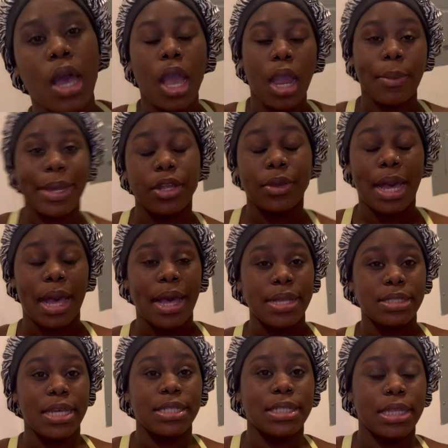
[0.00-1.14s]
Alrighty, you guys,
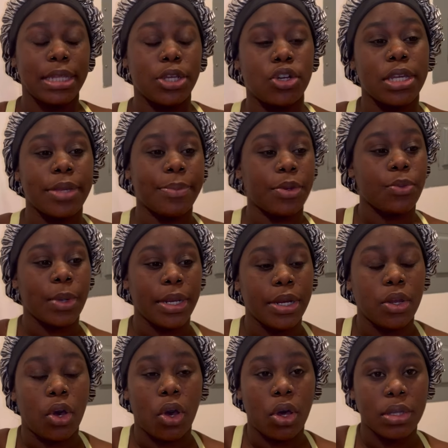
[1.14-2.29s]
it's literally been raining
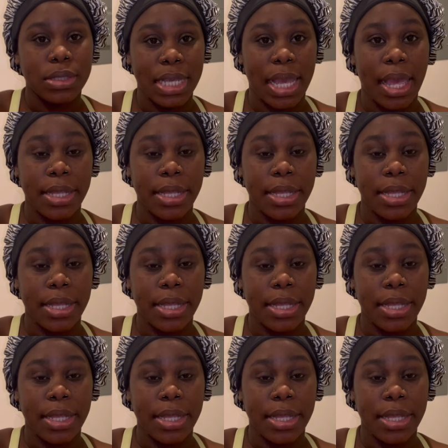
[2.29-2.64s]
all day.